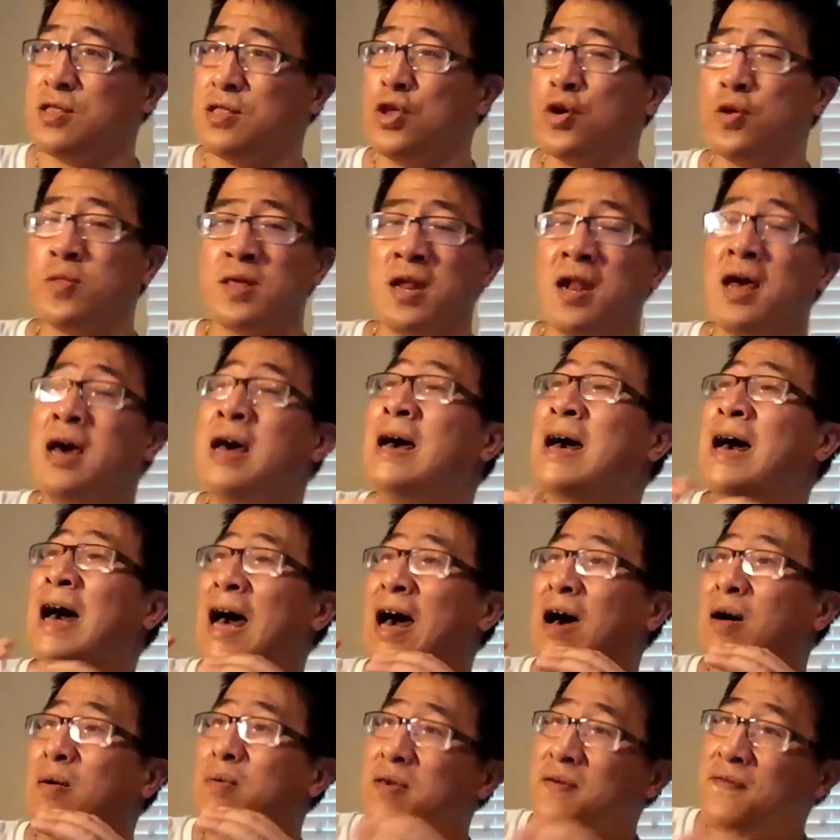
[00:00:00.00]
knowing
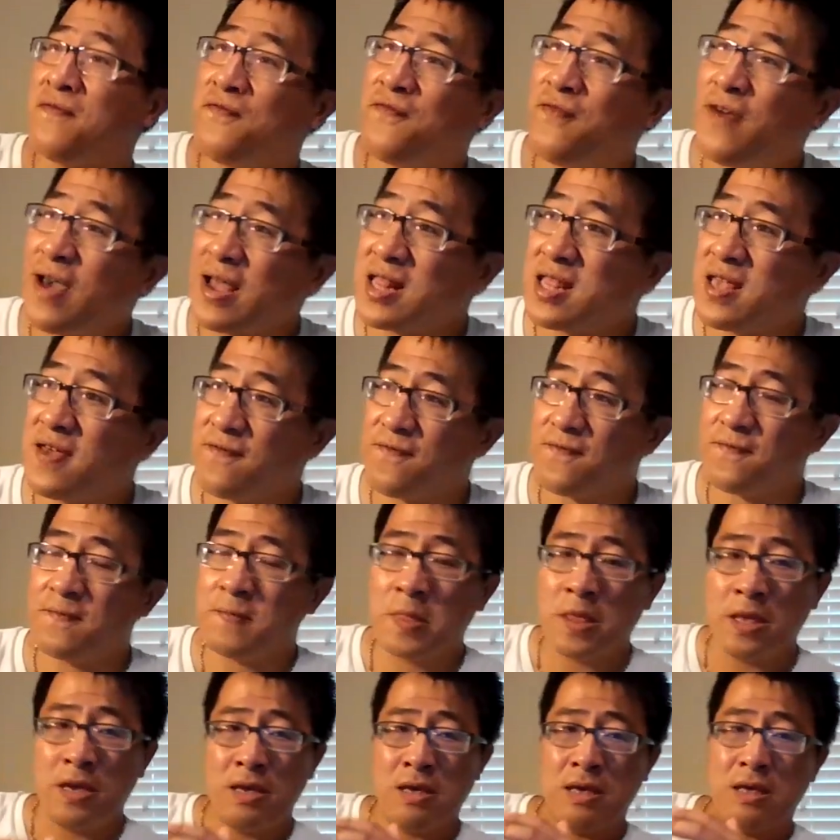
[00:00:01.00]
how effective
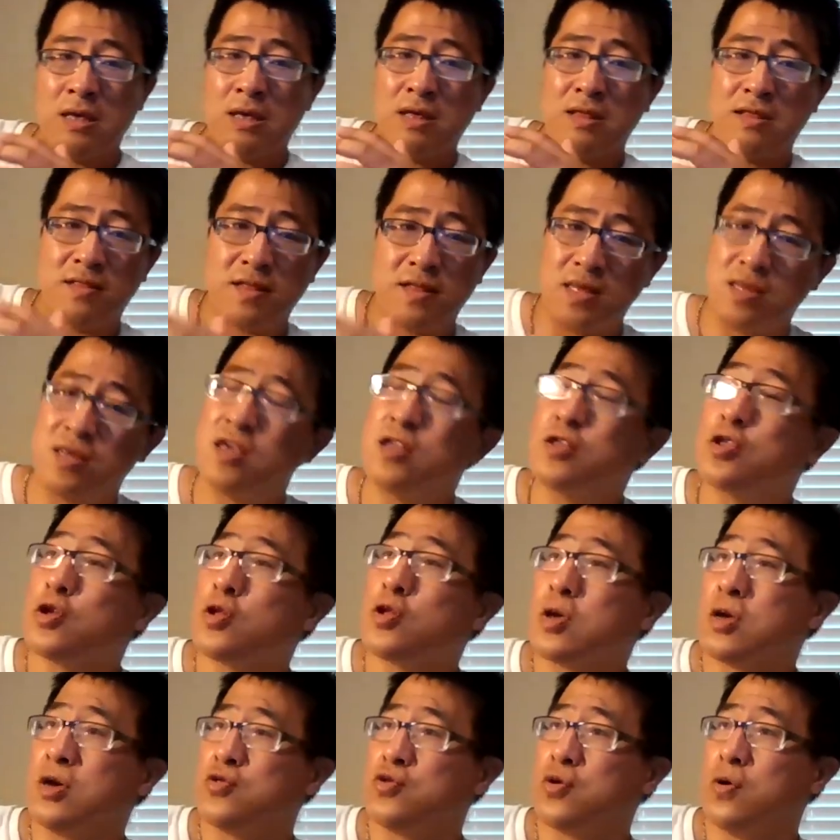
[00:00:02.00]
this
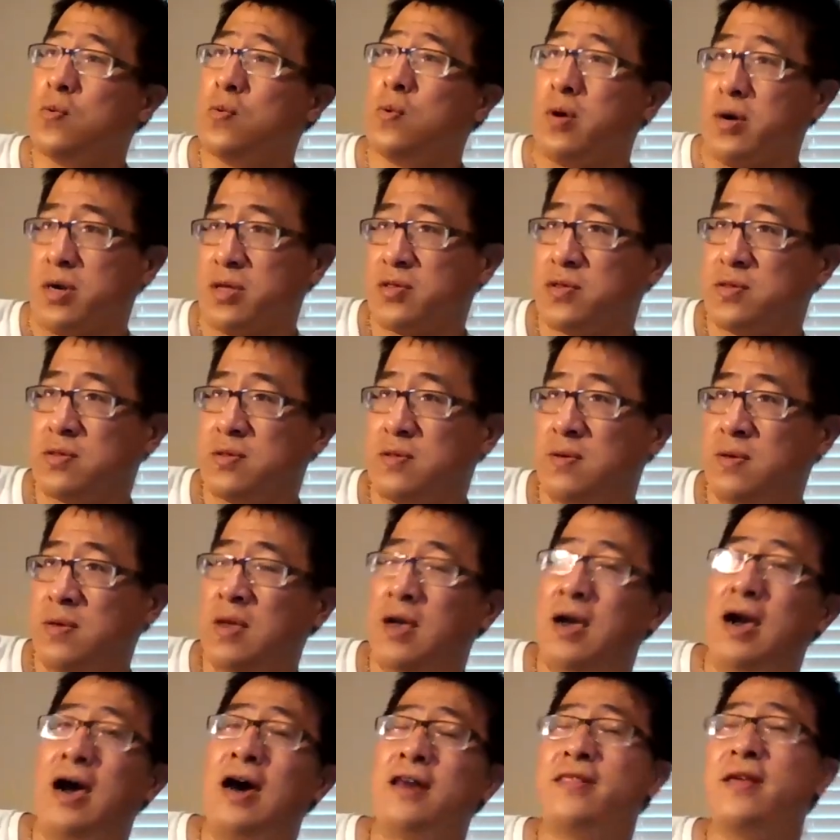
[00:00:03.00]
internal control works.
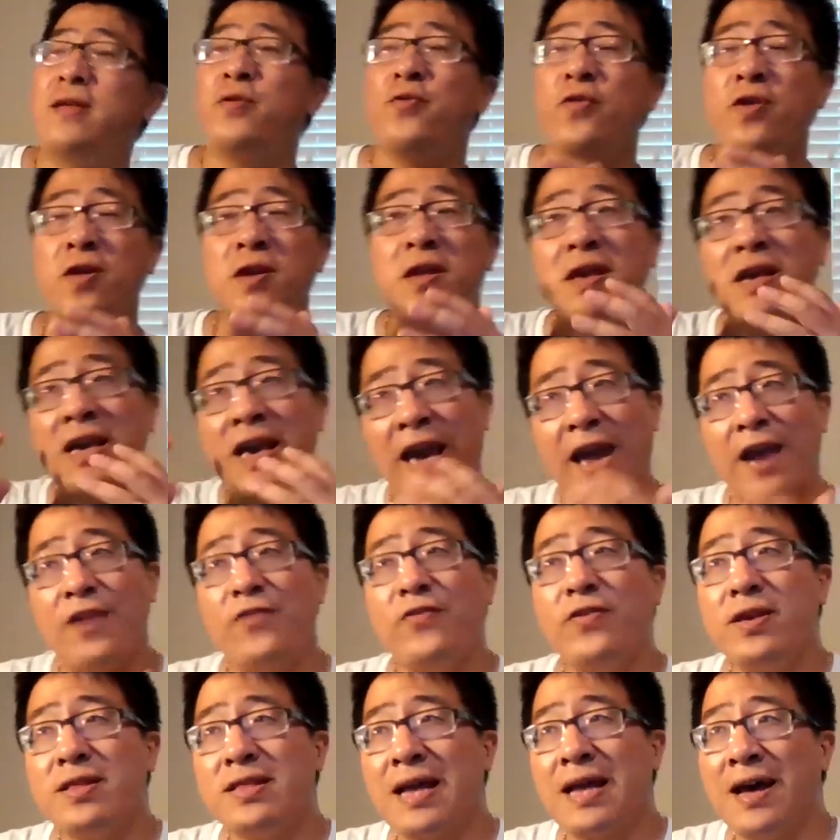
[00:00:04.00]
Are they really
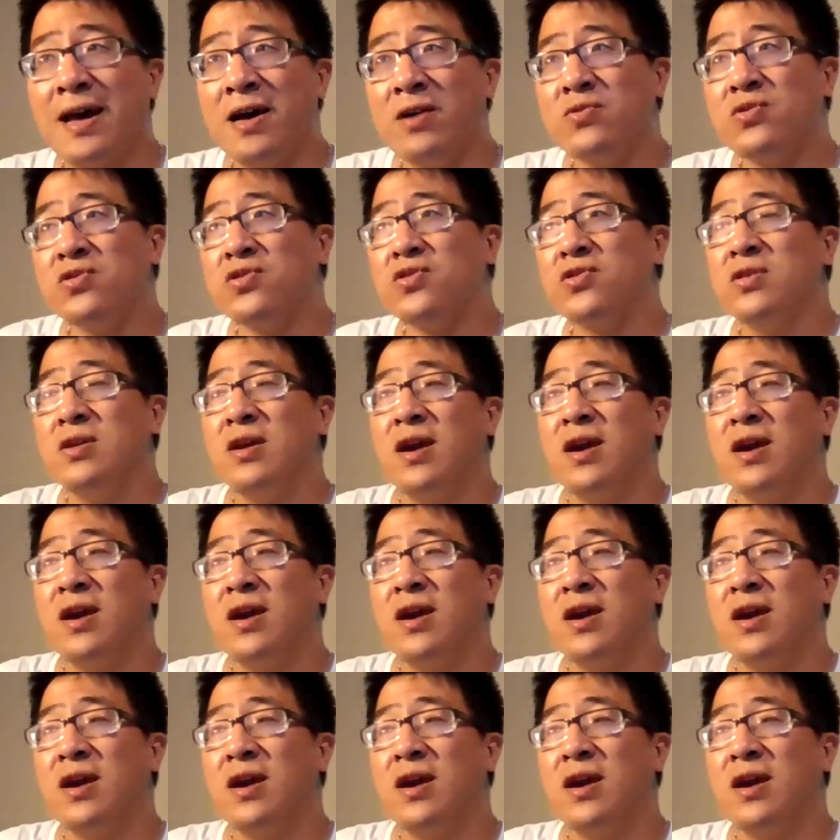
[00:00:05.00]
carrying it out?